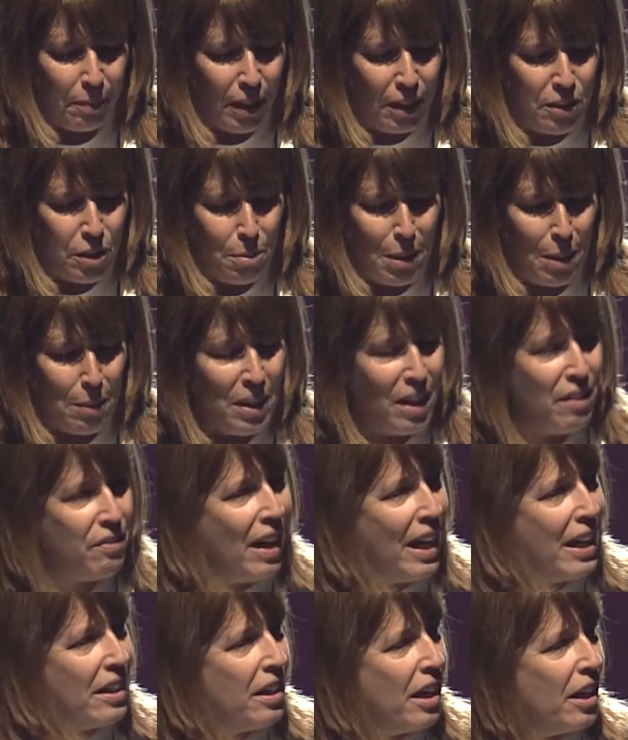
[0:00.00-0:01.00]
To be able to have
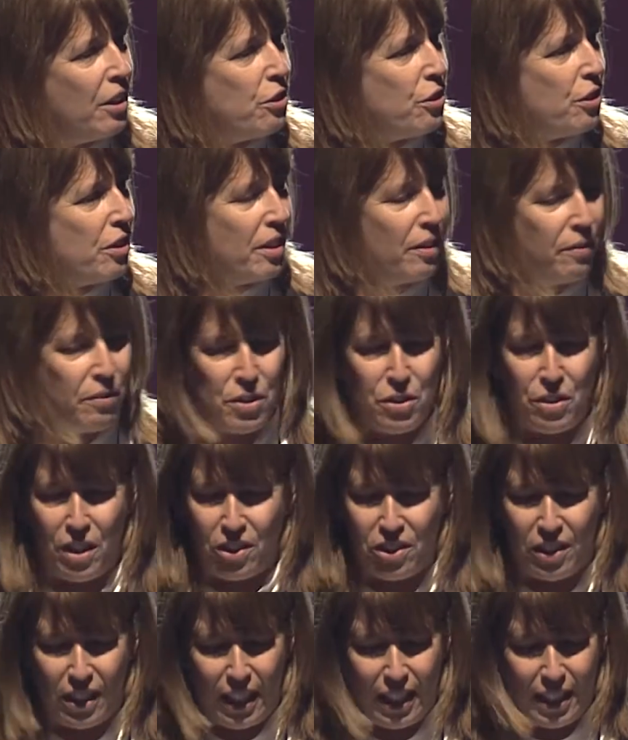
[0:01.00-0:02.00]
800
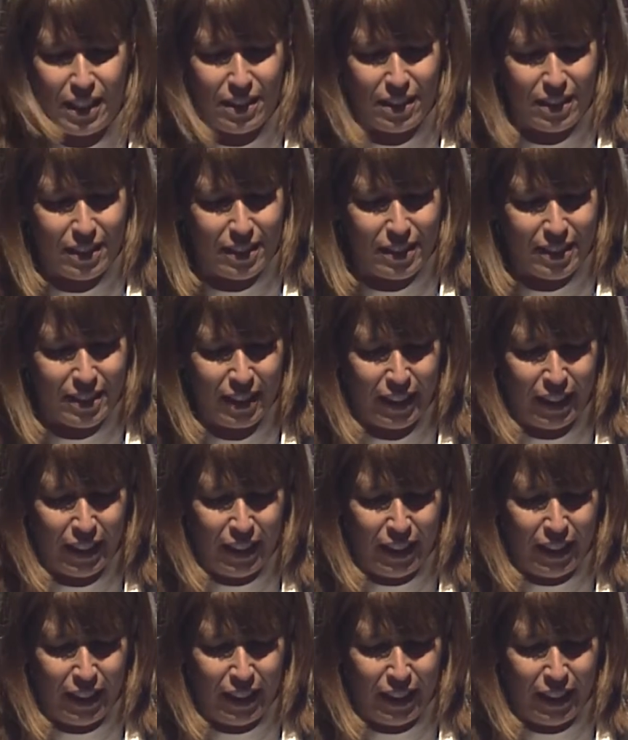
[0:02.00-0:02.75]
infrastructure leaders